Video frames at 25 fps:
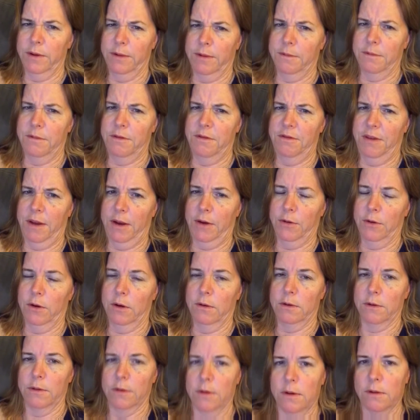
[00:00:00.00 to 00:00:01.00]
not some fake
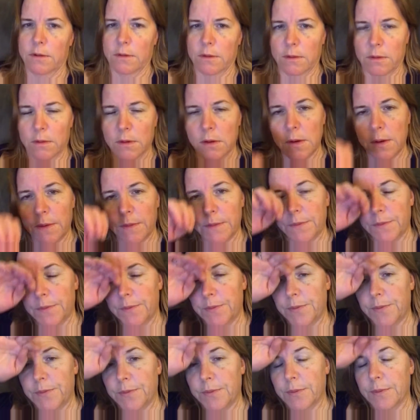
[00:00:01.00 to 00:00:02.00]
driver's license.
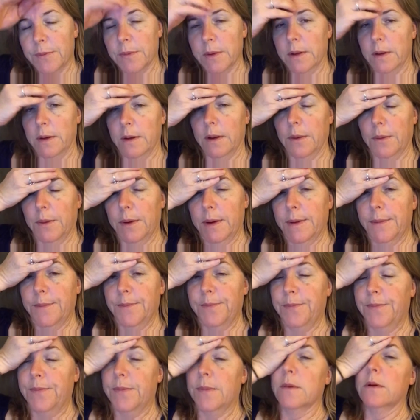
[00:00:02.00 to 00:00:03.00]
But anyway,
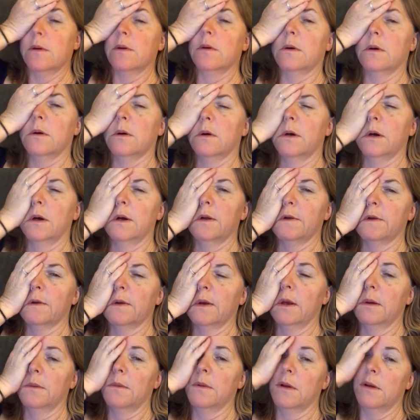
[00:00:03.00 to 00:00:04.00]
oh, I just
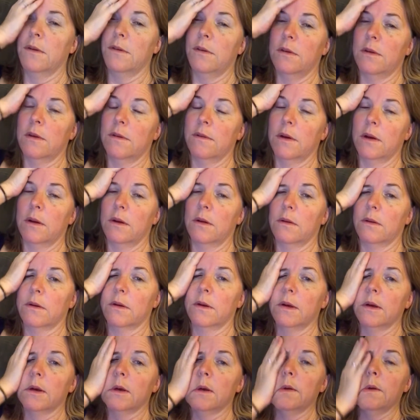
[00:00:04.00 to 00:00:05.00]
can't believe she's having another
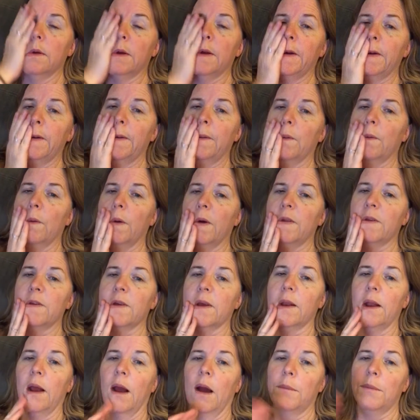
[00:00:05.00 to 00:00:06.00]
kid, and what's
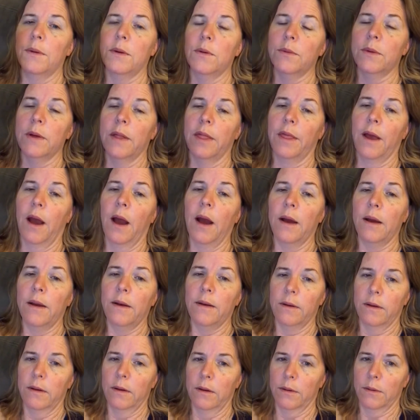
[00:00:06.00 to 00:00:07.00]
going to happen with that,
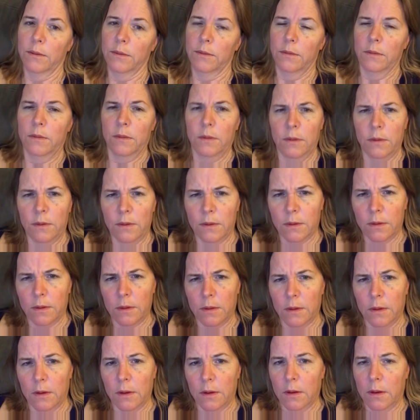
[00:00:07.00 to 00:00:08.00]
you know?
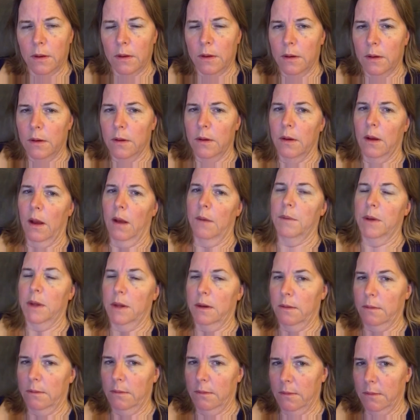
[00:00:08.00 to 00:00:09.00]
I
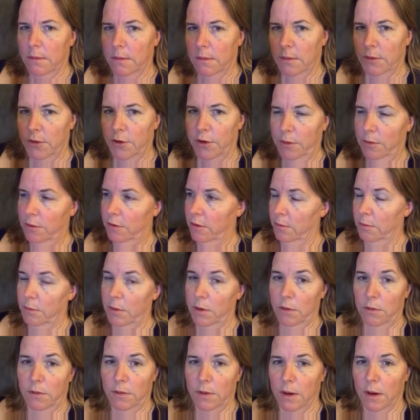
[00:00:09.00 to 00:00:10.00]
mean, she was
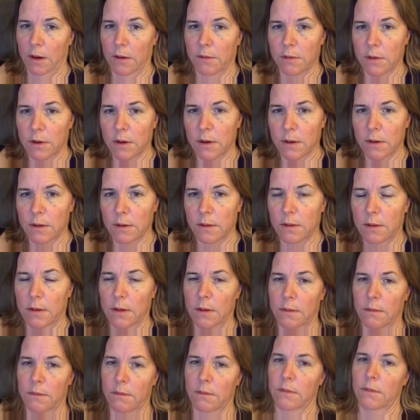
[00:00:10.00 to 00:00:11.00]
abusing Everett,
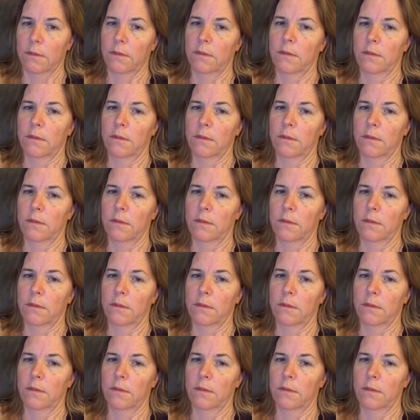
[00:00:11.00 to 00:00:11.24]
and